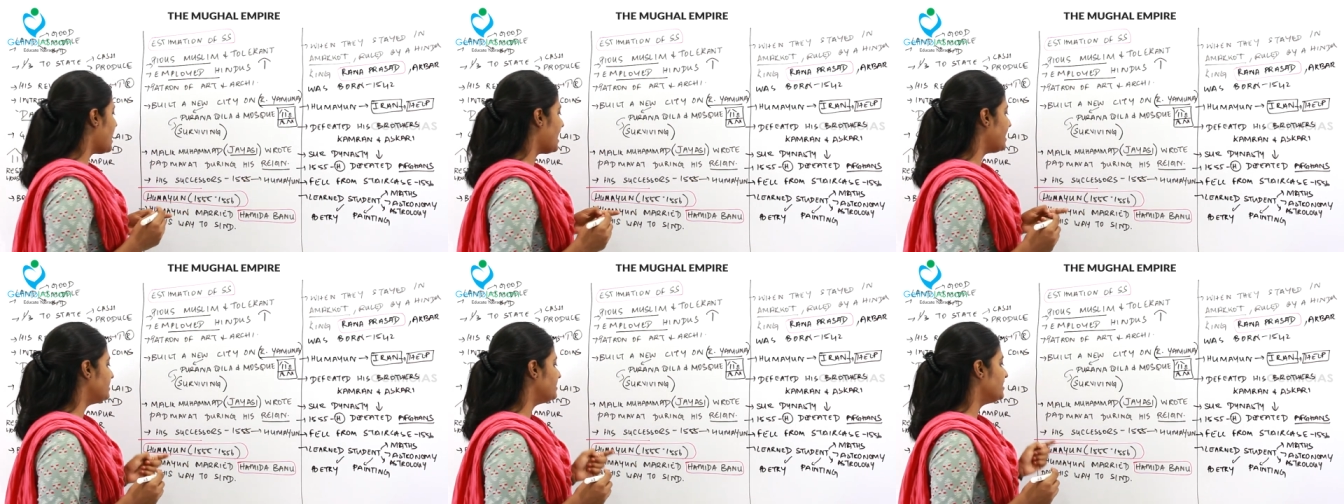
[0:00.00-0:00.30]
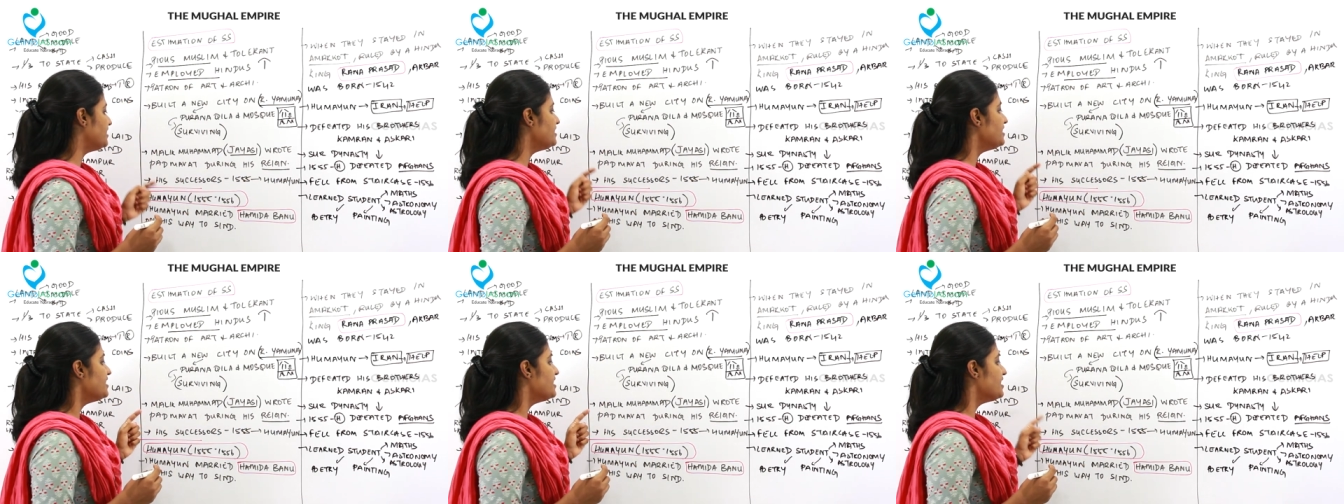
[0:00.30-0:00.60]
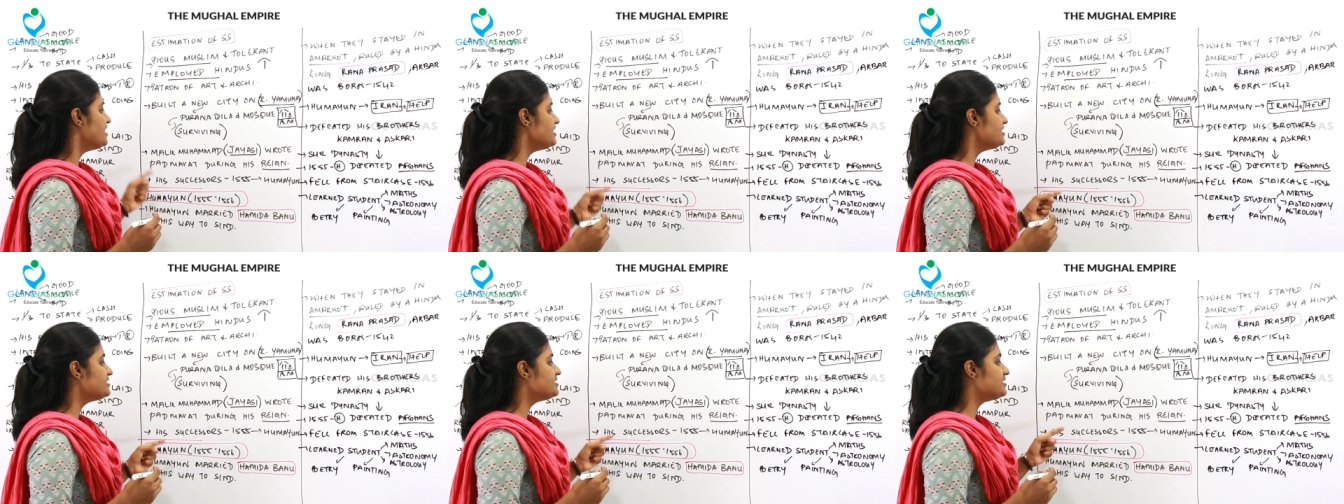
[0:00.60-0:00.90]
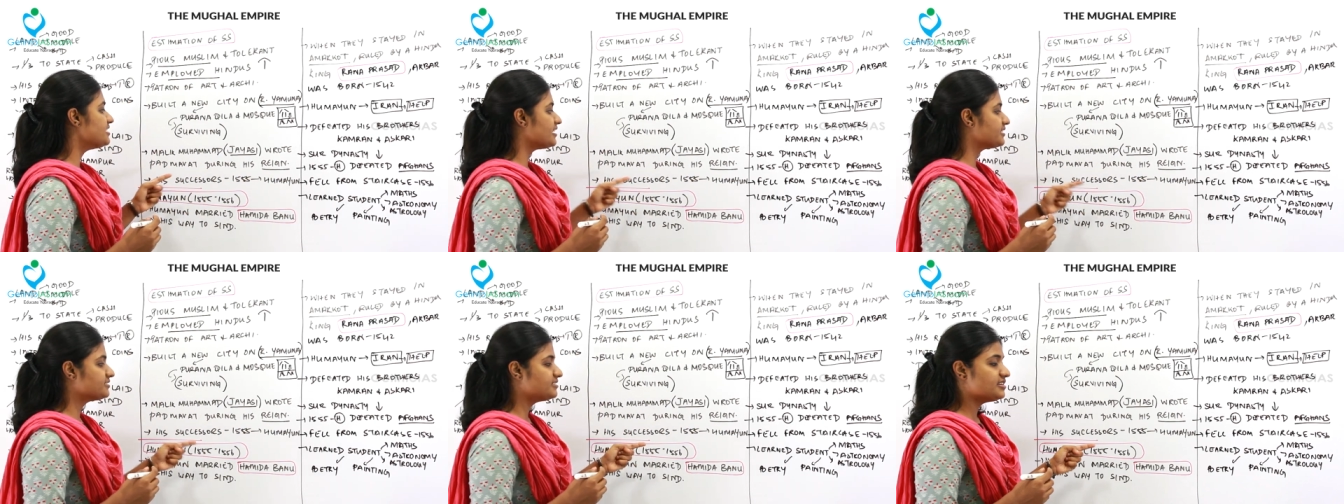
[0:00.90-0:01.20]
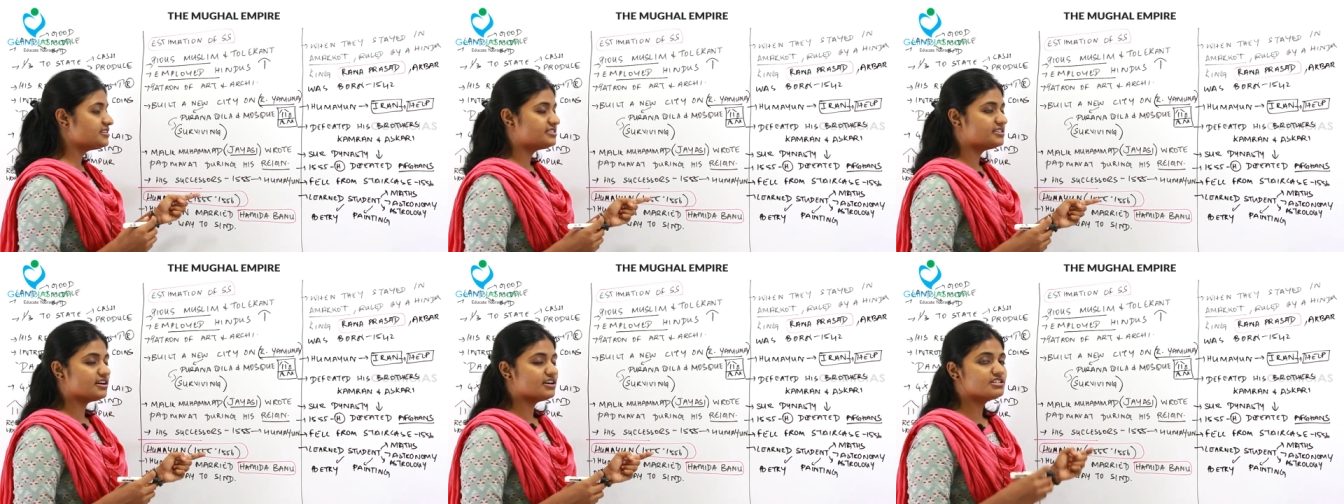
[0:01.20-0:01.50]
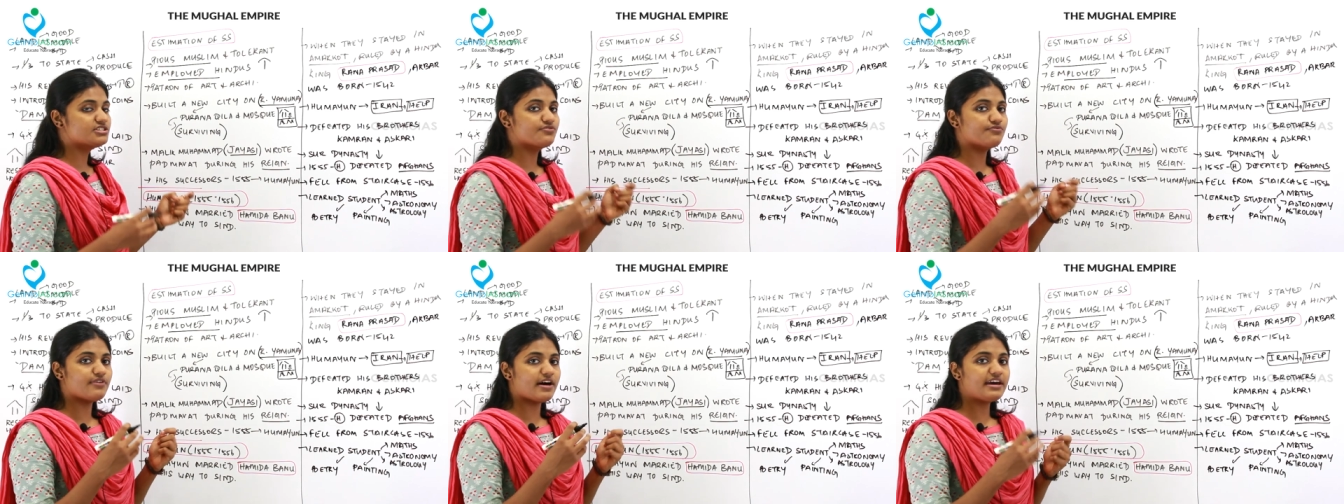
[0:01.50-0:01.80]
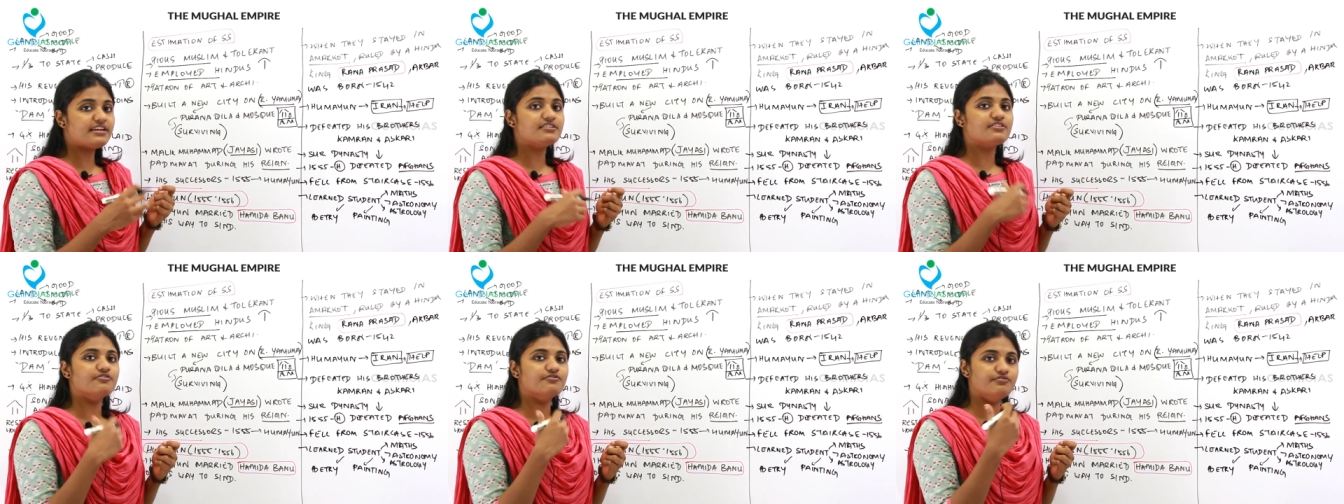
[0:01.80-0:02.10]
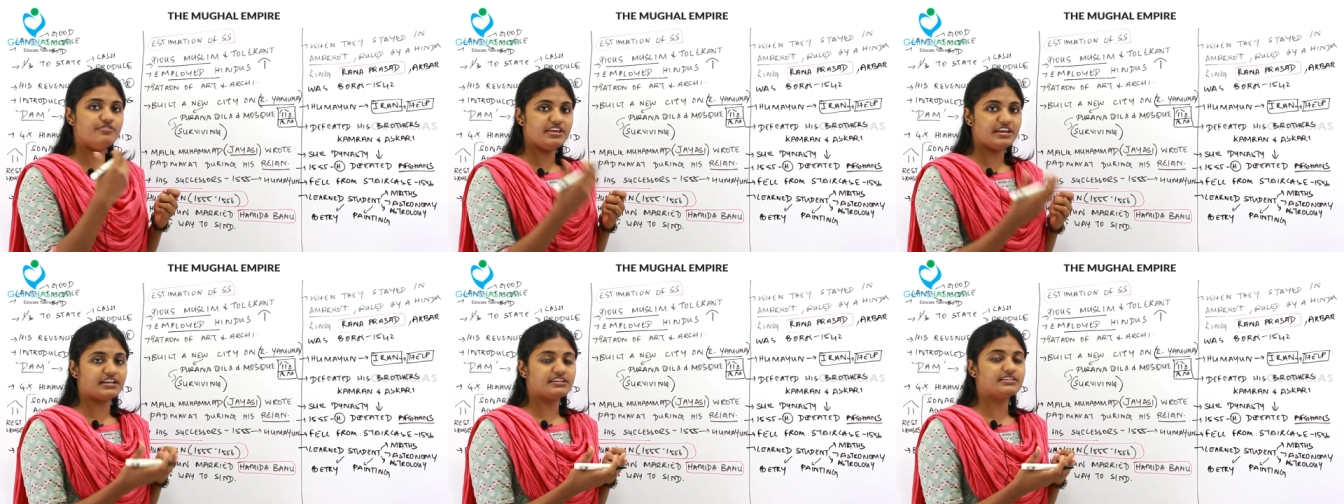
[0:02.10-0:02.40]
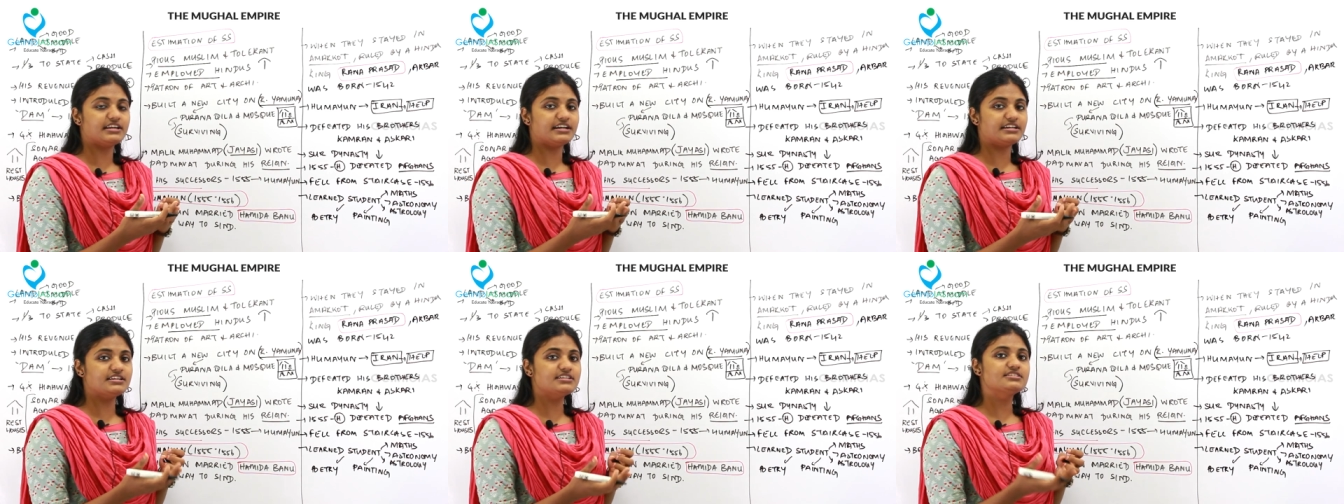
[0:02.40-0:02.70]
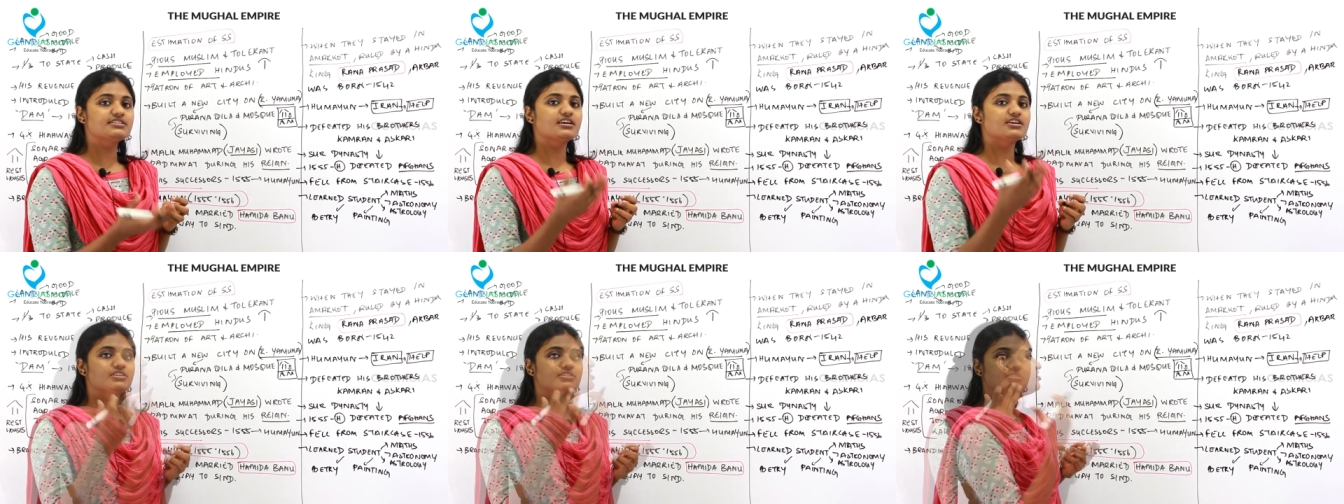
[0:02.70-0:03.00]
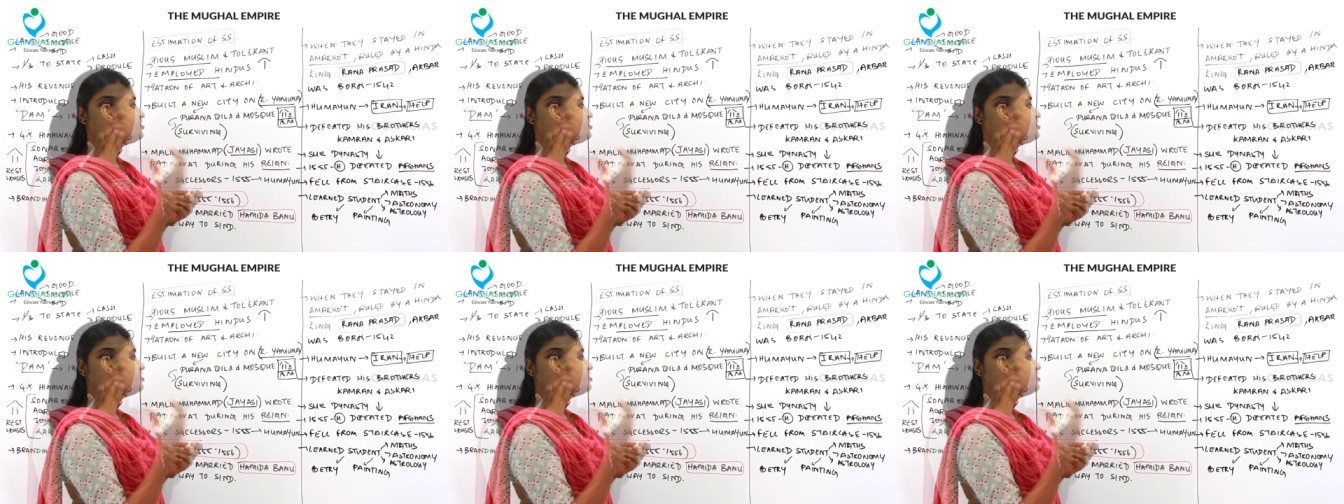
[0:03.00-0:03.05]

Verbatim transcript: And then his successors were weak, that is,